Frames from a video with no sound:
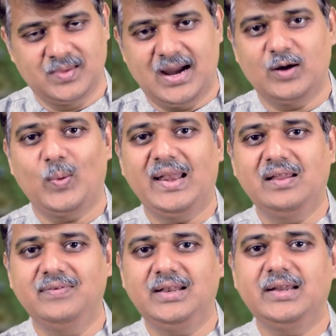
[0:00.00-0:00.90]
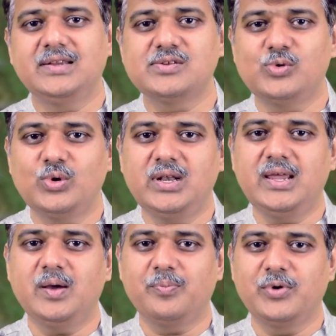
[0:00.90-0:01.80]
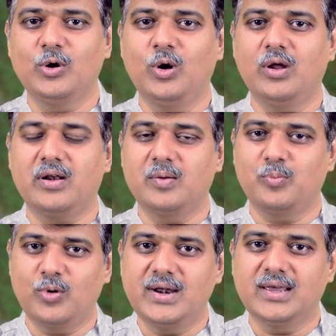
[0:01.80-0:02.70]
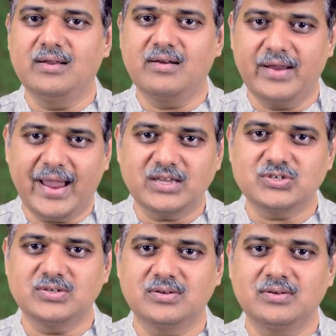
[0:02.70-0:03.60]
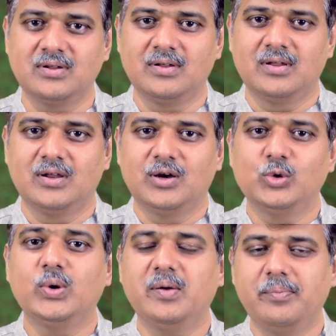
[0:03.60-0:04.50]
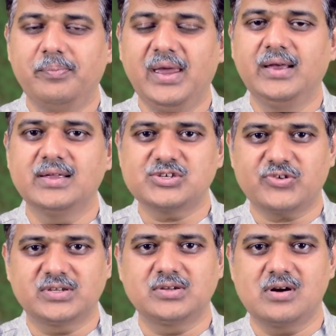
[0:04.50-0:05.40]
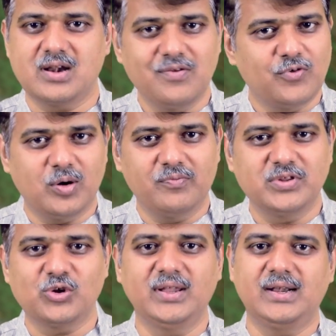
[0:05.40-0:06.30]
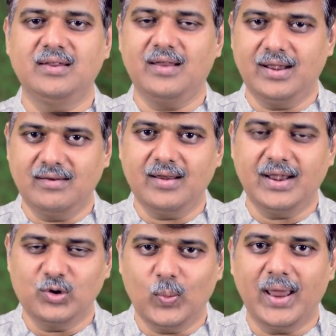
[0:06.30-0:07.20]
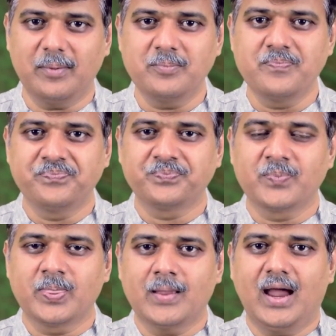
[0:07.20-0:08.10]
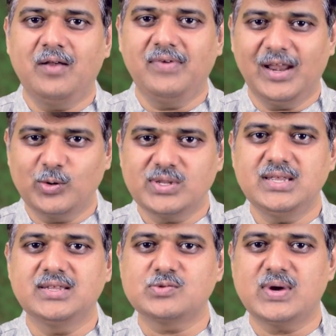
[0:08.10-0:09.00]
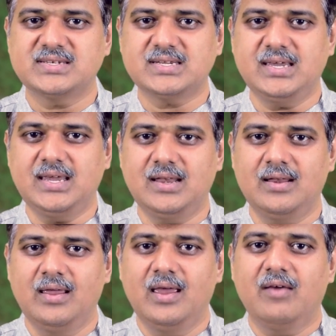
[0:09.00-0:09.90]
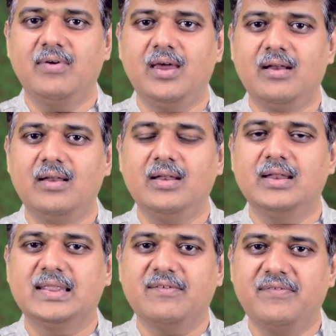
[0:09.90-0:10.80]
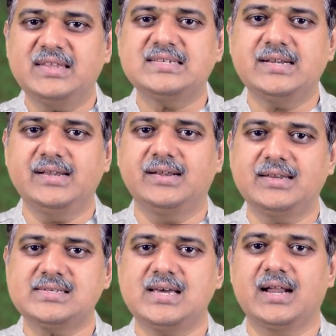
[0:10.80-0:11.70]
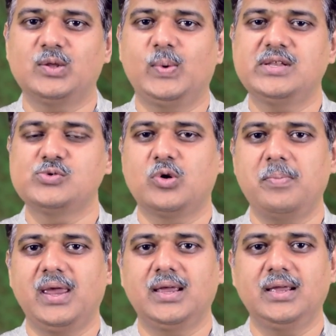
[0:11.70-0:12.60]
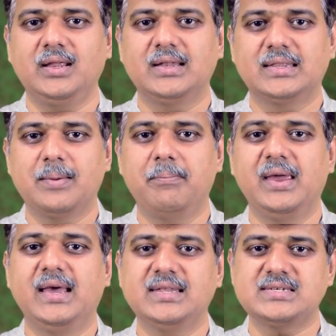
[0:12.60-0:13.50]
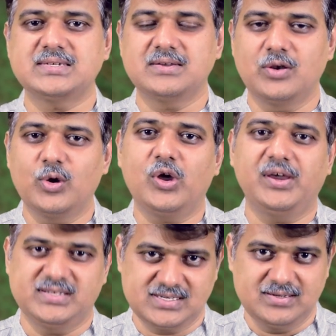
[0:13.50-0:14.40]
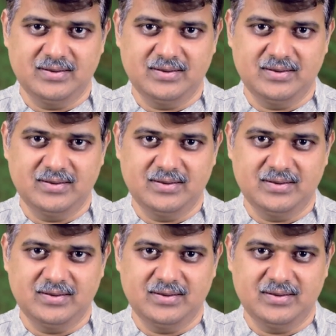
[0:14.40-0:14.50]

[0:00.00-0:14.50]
At one level, it's only a pure political reaction to a big structural reform. We saw that in 1991, and we get to see this once again, wherein the vested interests are the ones who are making the biggest noise.